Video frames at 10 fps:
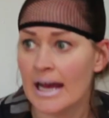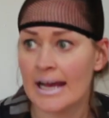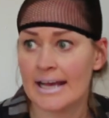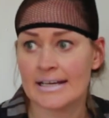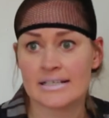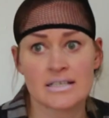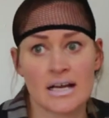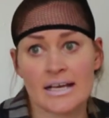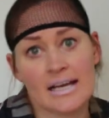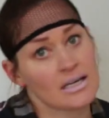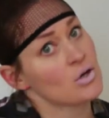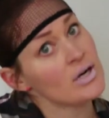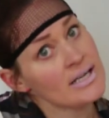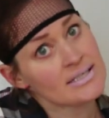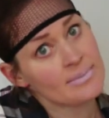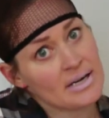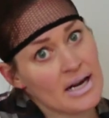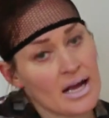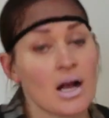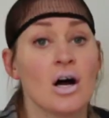and get cranks in my
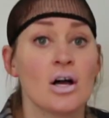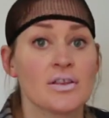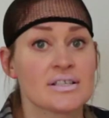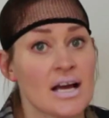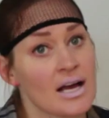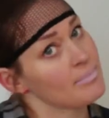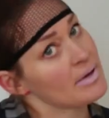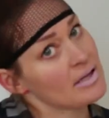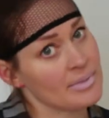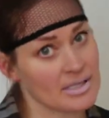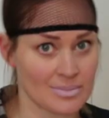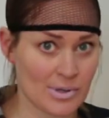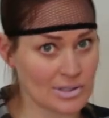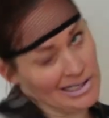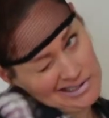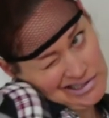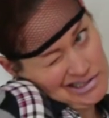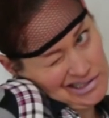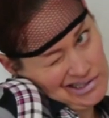neck all the time, mainly because I'm always like.